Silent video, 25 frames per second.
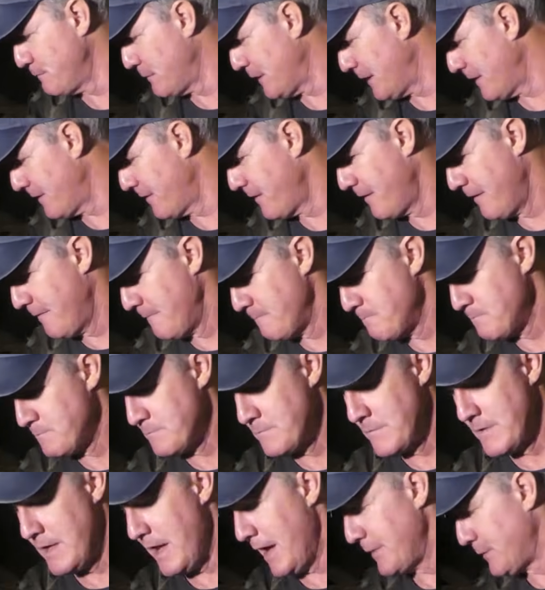but
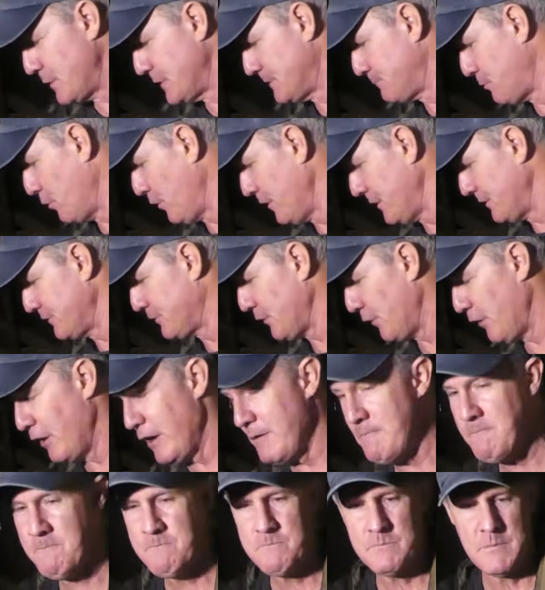at this point in
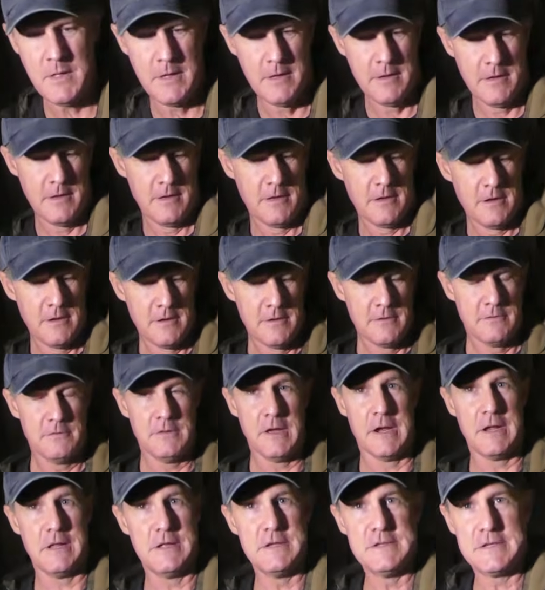time,
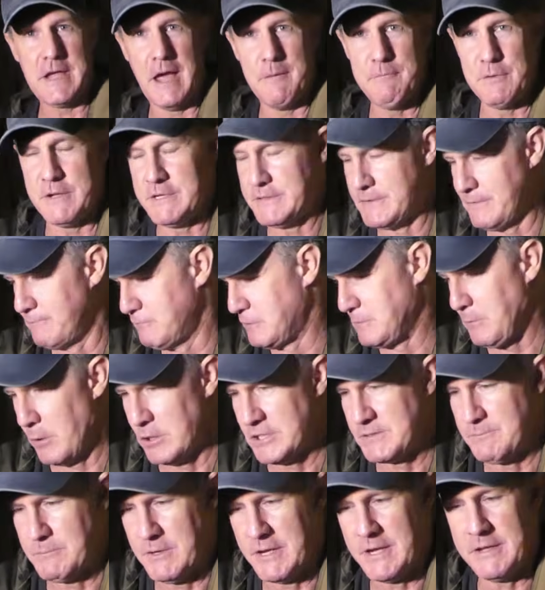none of these companies have
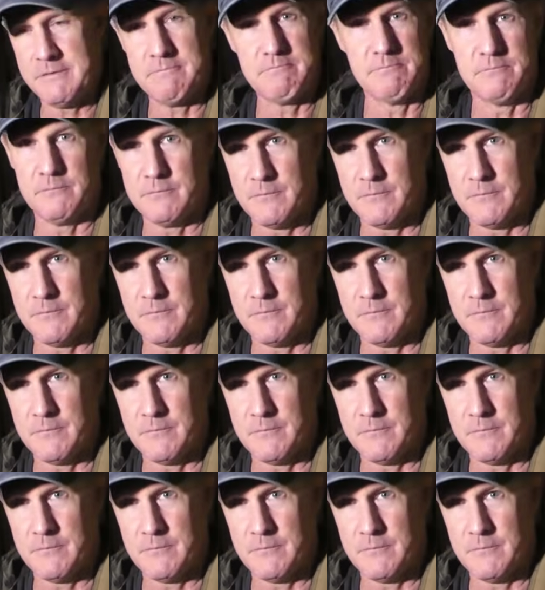sponsored me.